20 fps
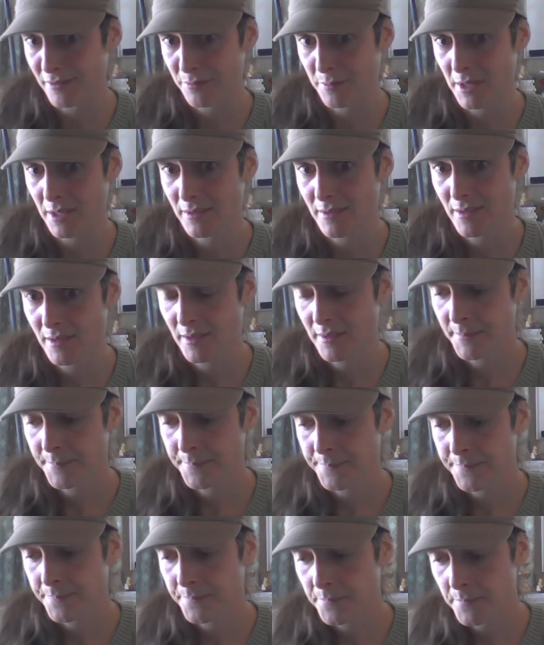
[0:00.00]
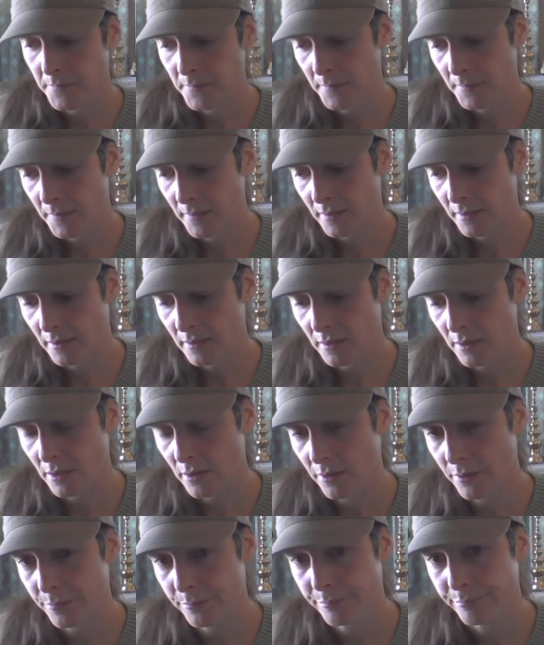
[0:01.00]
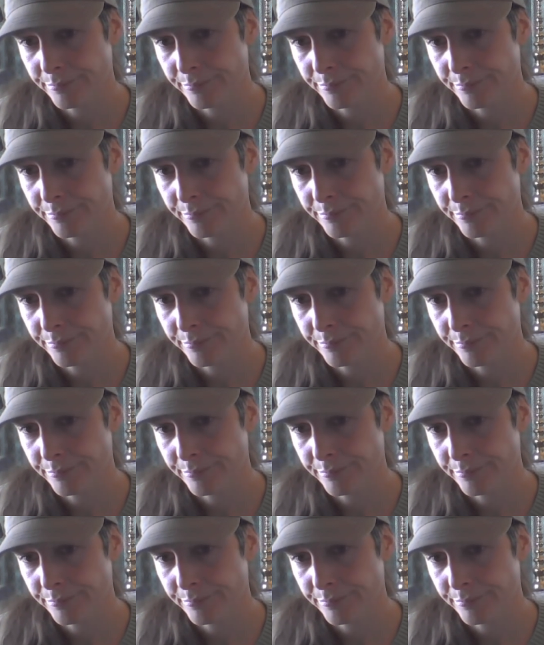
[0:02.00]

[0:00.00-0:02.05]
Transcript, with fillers: of me. You know,